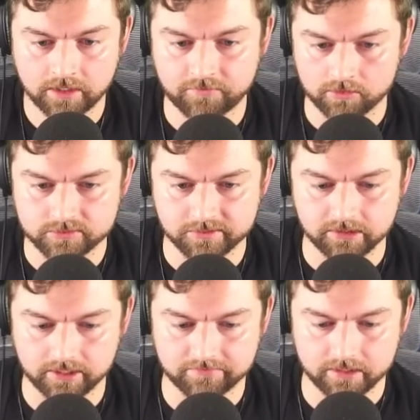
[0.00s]
Of course, we
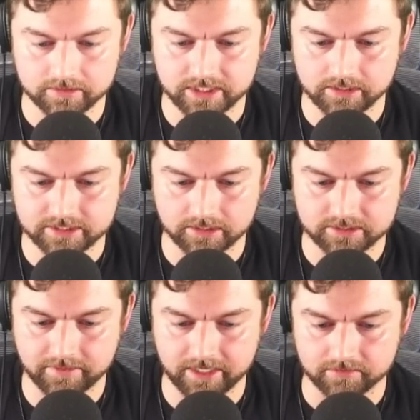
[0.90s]
still have the Alsace
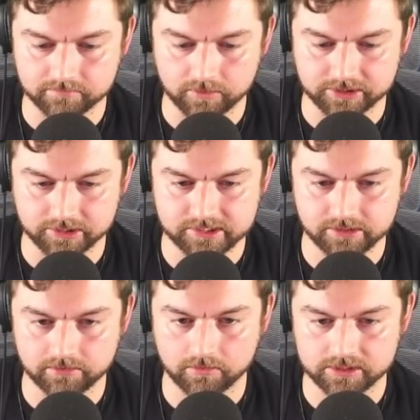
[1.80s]
ultimatum, which is
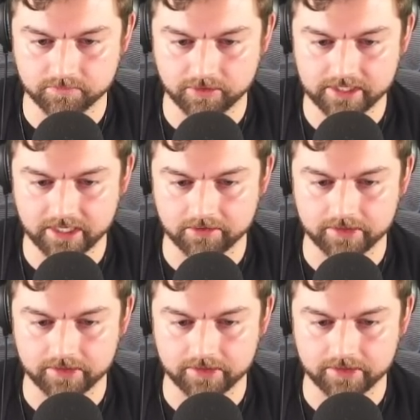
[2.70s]
still going to break out,